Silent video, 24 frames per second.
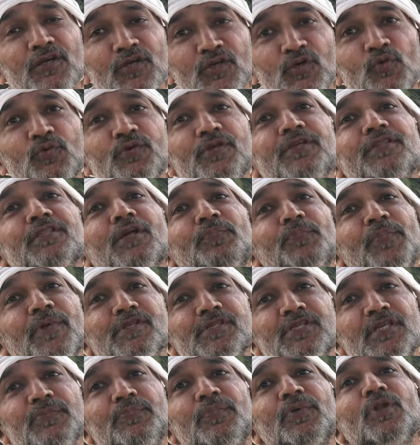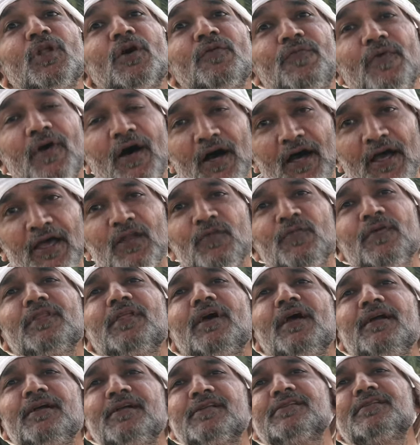using the principle of
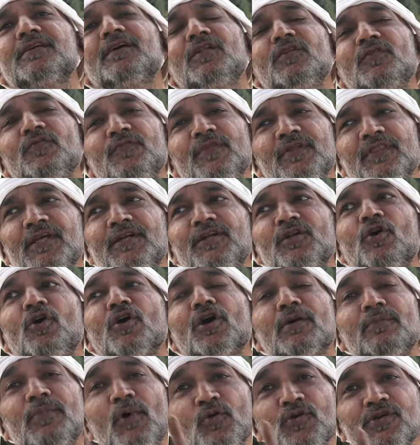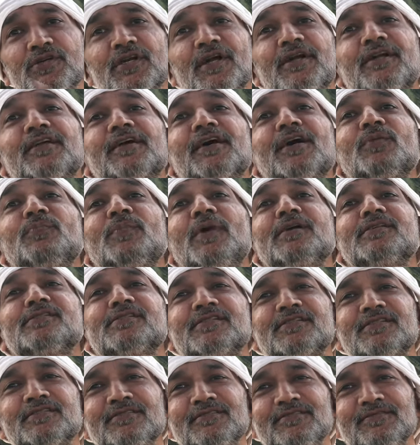Ayurveda itself when they talk about
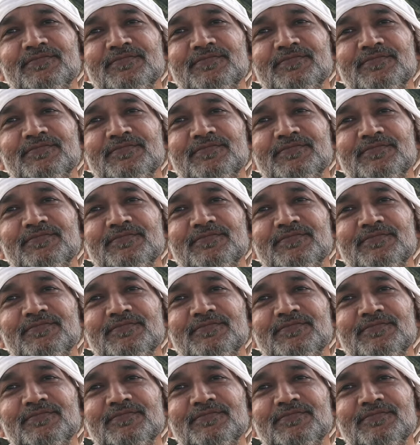shatkarmas.